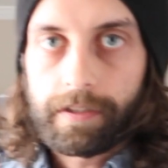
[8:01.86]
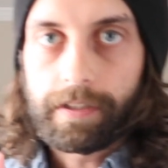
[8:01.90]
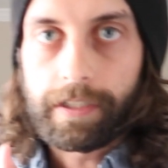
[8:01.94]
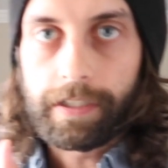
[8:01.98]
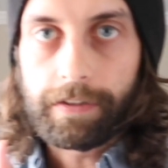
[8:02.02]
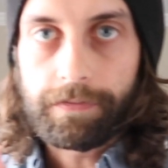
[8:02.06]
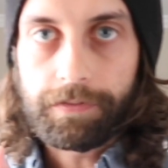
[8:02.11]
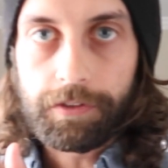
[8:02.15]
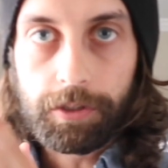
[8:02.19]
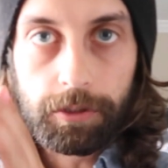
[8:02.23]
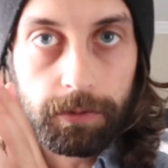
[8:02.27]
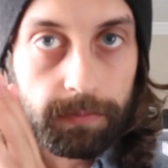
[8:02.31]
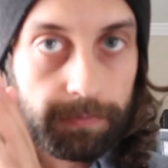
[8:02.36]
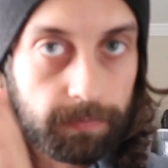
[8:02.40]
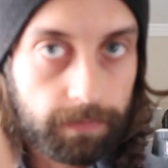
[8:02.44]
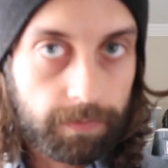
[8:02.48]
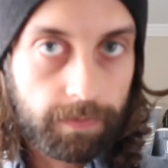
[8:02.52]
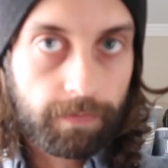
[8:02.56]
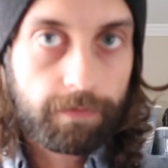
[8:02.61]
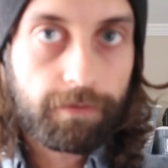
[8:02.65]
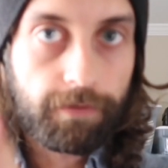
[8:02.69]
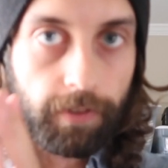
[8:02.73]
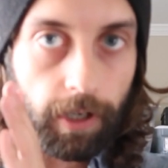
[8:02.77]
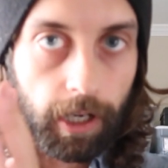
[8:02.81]
if you
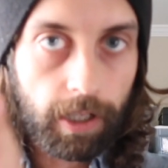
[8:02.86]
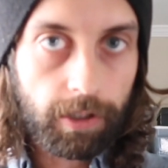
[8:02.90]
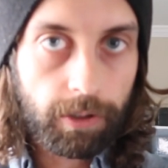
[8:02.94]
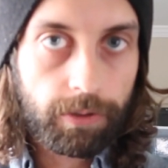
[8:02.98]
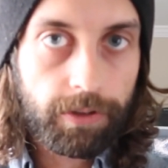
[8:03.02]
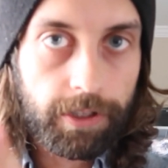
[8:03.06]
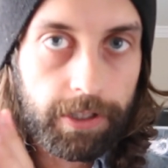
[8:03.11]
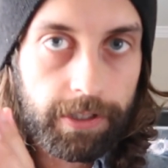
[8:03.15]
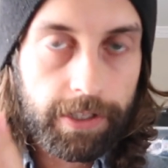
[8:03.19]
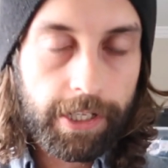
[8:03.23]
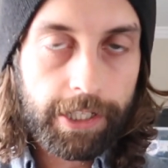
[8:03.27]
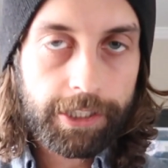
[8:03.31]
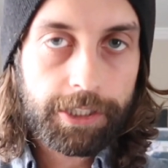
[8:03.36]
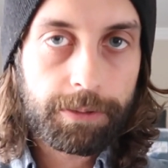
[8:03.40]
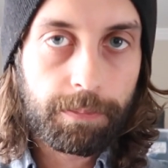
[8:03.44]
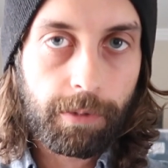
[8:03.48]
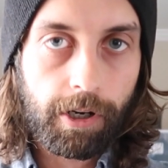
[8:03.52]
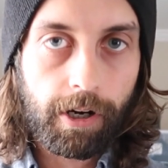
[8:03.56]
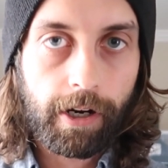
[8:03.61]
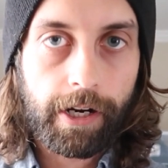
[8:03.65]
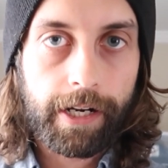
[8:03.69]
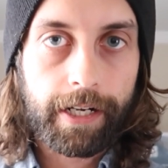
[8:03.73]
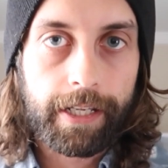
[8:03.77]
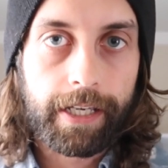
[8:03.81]
follow the niche
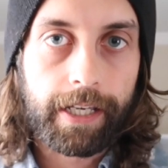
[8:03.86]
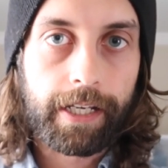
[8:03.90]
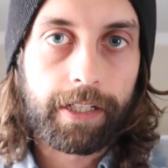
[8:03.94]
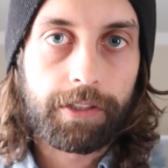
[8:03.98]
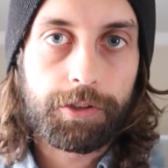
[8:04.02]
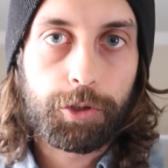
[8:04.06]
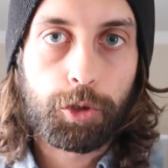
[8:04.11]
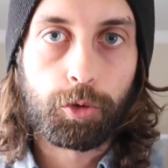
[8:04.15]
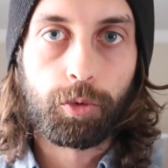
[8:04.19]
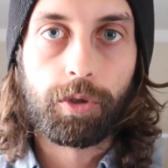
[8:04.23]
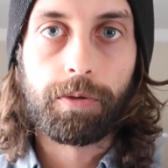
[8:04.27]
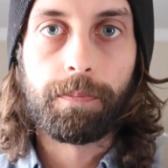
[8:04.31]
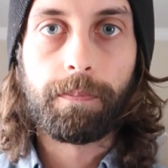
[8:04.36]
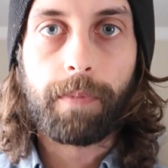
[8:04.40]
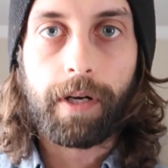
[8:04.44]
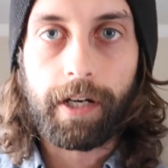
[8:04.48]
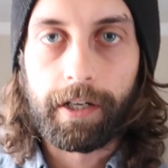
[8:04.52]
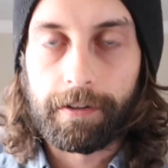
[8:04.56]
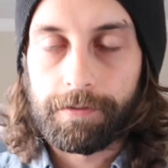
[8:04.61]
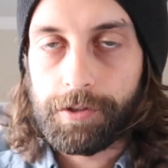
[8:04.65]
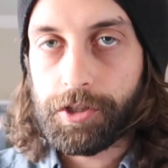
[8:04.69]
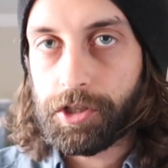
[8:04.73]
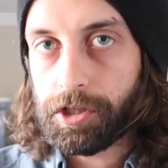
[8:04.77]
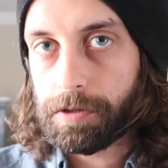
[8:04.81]
marketing to
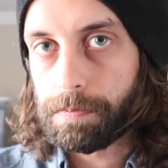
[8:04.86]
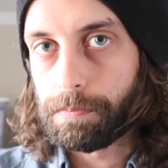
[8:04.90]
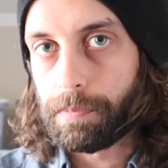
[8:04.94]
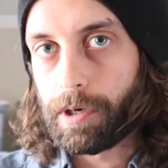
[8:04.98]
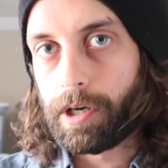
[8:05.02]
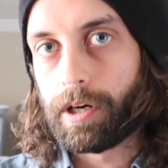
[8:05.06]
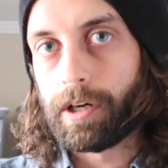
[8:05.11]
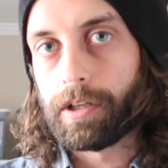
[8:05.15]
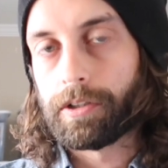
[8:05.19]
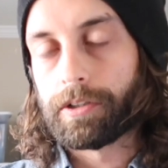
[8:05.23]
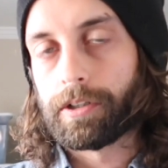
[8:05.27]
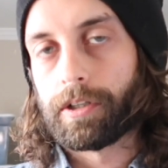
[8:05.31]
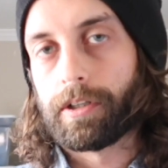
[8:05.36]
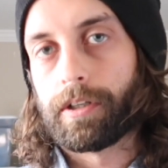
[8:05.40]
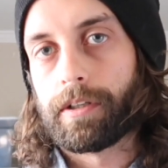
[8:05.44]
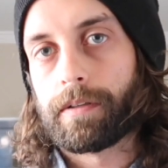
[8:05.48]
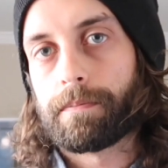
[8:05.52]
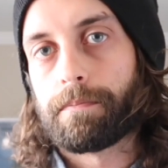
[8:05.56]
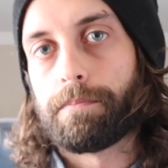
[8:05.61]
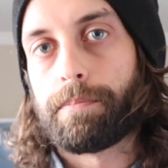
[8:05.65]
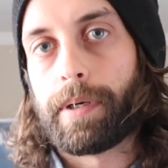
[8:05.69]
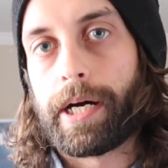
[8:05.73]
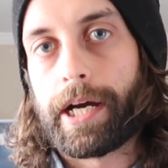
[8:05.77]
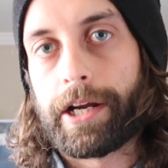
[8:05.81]
a, a smaller
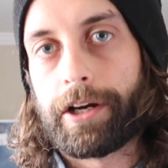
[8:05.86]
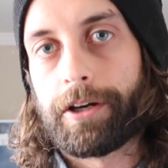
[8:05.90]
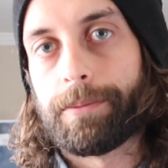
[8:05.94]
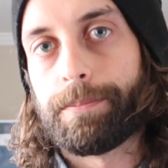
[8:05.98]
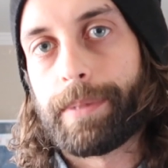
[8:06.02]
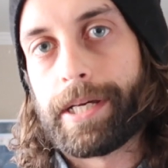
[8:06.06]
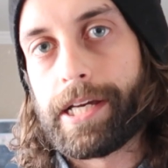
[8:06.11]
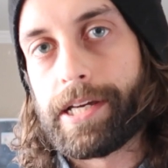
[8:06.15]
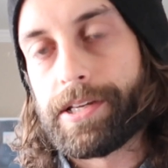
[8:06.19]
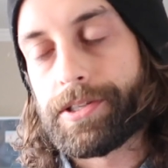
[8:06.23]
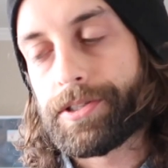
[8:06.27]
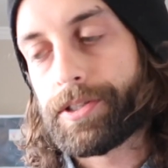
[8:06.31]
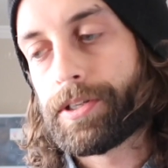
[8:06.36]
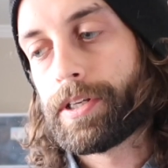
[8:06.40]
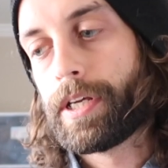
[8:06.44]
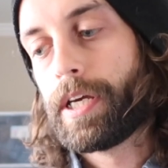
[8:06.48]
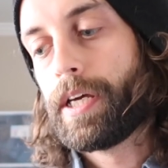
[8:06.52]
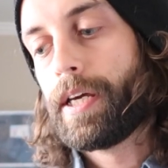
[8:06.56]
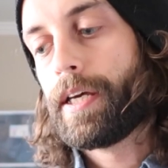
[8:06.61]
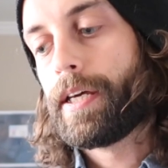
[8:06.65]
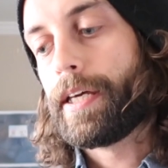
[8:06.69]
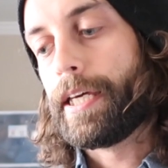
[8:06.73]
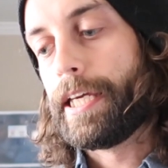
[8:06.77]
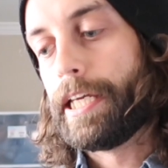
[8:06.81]
buyer base,
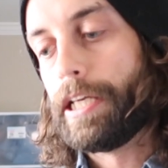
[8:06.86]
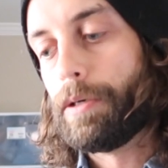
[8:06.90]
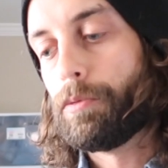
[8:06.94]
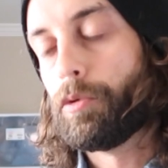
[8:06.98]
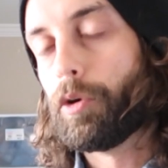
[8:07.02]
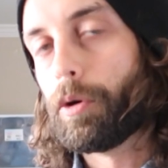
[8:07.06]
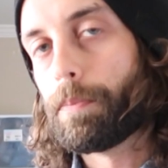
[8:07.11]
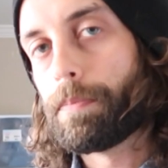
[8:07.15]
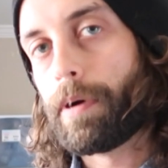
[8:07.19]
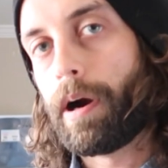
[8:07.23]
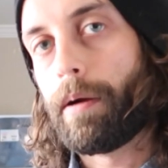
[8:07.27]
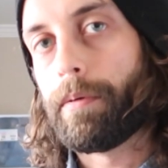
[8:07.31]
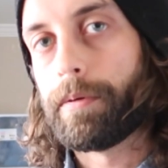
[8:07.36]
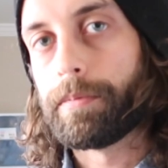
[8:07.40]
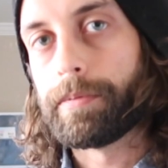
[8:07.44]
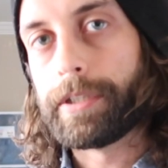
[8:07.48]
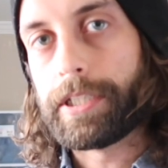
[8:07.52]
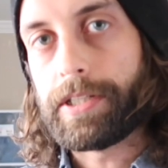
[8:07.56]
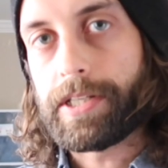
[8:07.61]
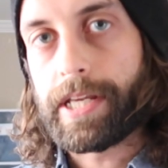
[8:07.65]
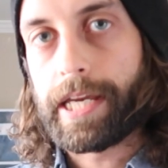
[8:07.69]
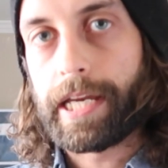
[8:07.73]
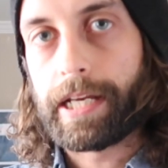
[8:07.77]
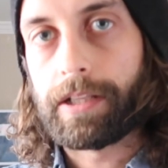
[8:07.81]
it will
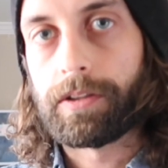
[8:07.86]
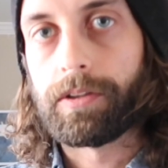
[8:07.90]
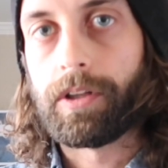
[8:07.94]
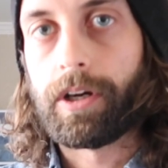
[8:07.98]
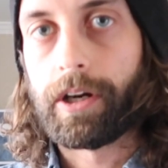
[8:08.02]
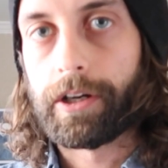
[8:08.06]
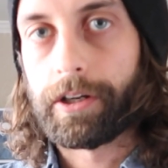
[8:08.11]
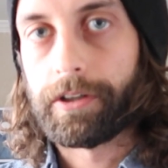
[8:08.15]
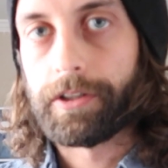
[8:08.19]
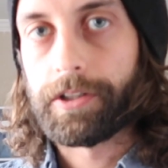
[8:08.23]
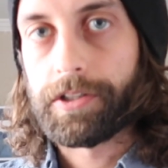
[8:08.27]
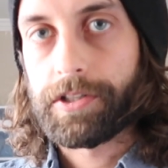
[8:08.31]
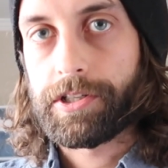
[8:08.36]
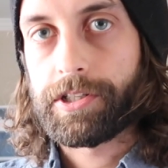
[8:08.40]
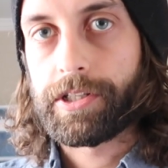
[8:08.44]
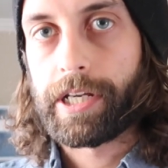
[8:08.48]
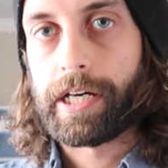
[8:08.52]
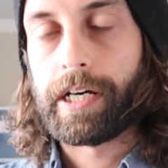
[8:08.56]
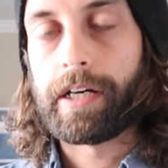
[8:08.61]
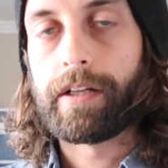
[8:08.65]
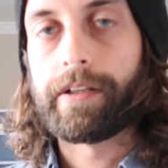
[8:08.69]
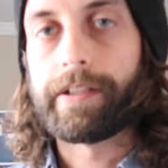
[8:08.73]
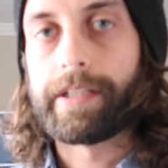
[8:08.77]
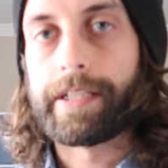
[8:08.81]
probably take longer to
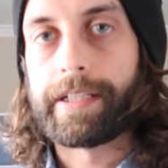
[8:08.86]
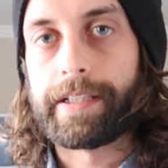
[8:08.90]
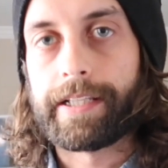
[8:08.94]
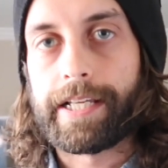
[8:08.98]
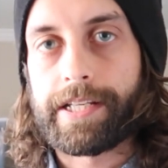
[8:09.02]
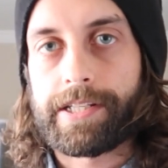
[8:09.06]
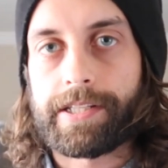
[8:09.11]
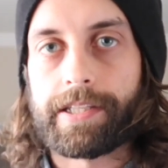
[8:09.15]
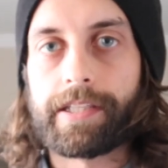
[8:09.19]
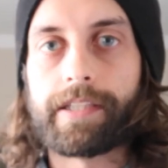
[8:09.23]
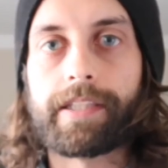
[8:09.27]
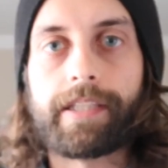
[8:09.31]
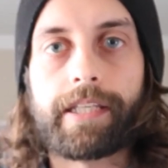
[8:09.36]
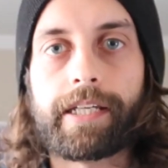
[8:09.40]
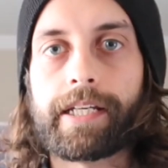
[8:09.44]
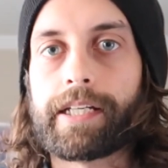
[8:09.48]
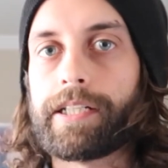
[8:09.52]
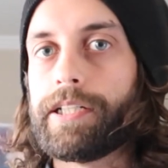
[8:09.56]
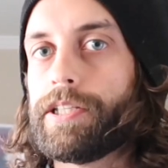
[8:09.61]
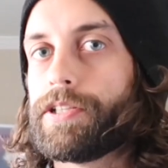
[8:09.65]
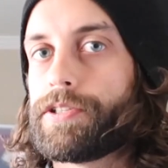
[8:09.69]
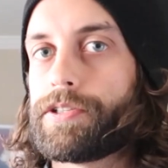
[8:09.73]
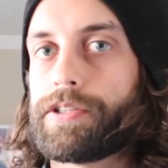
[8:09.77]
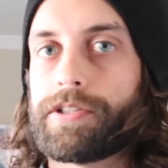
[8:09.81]
sell unless the
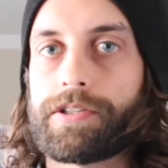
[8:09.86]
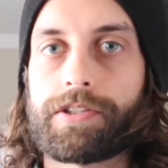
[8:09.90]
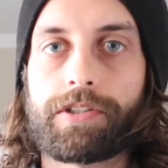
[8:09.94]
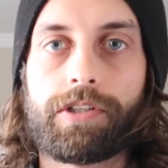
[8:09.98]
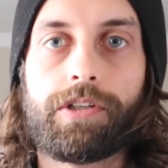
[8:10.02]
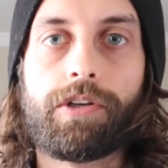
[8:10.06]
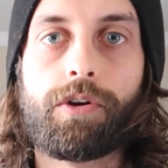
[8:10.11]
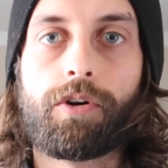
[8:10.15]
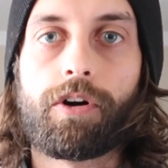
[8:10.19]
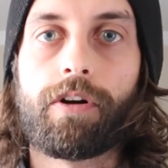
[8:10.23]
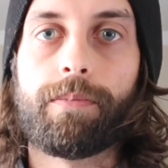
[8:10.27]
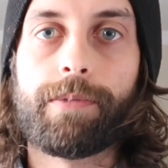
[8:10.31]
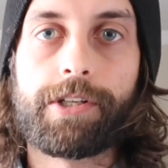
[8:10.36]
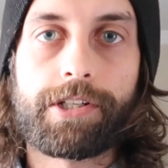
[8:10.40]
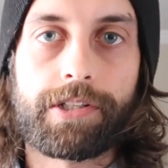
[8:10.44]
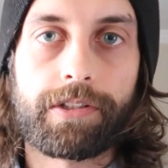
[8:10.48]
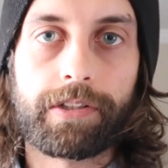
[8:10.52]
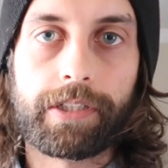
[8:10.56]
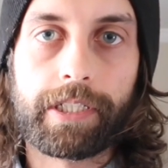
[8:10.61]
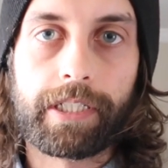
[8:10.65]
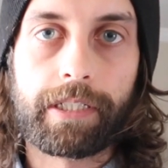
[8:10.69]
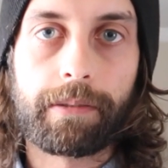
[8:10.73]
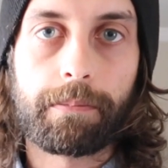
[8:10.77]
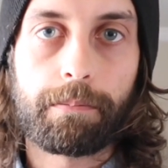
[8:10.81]
thing is just
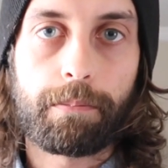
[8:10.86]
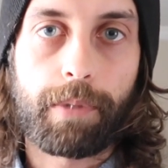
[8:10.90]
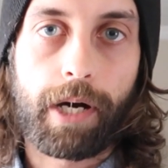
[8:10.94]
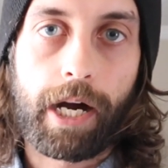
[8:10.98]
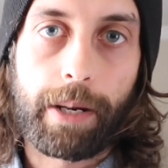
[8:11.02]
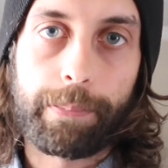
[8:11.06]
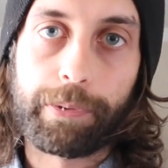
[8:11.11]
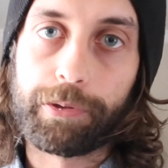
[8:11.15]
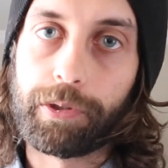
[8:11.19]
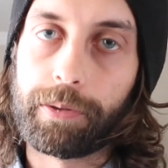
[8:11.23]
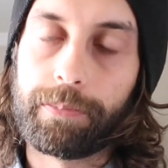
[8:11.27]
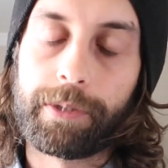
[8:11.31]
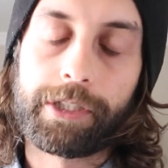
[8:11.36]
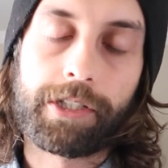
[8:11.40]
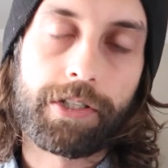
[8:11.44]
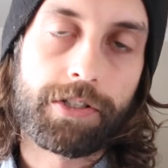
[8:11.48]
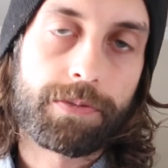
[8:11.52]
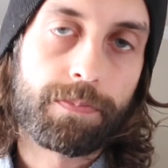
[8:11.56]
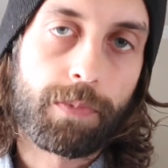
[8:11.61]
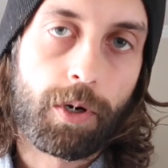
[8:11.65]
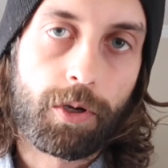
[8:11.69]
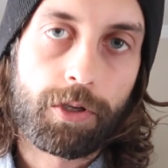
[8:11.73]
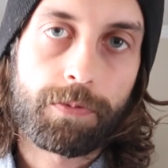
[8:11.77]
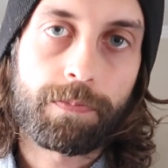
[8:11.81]
enormously popular
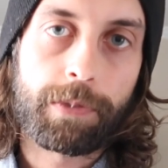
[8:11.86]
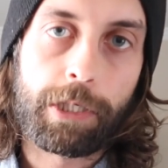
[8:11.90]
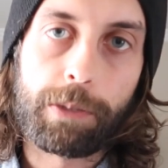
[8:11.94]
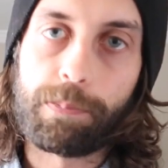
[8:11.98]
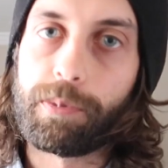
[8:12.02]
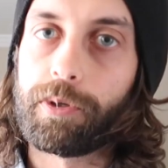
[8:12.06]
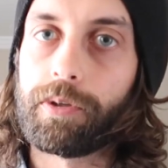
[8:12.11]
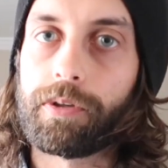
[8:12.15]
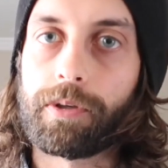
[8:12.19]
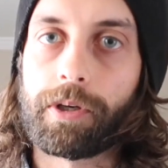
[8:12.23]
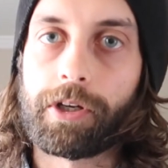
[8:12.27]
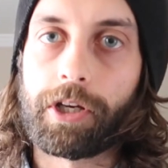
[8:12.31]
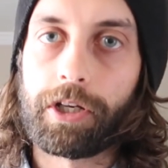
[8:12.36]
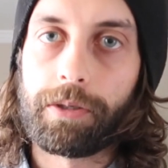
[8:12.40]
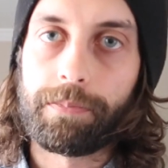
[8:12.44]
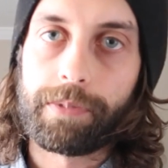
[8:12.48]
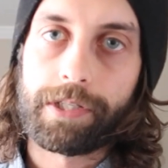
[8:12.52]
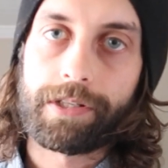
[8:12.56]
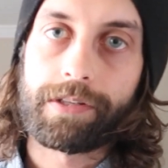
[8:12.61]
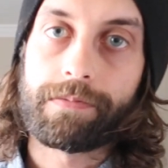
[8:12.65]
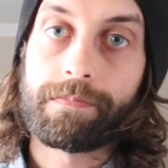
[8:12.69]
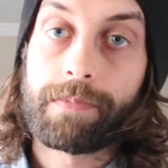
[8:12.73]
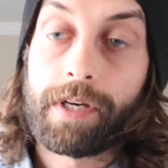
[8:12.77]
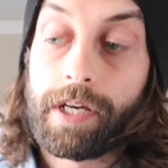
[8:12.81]
because most people are going to
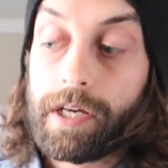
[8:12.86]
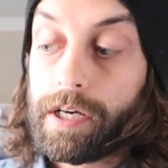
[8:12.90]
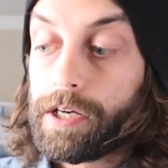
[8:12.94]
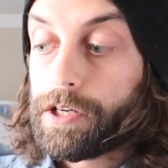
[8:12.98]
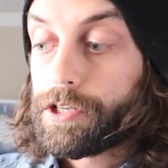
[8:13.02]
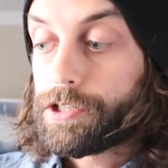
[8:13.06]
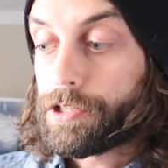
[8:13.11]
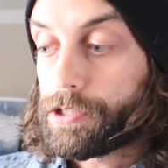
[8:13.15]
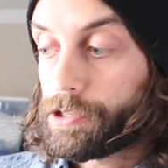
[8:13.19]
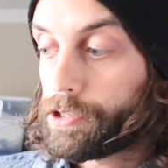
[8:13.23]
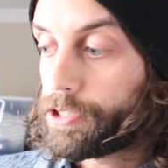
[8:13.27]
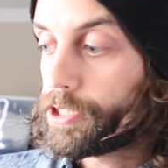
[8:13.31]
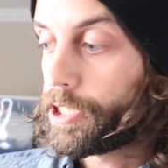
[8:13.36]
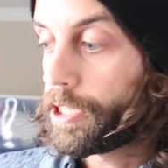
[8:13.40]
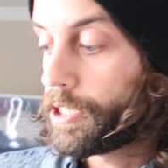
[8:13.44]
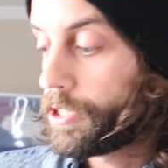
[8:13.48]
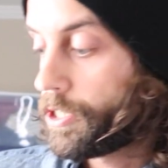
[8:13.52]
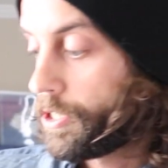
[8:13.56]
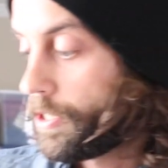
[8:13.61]
be searching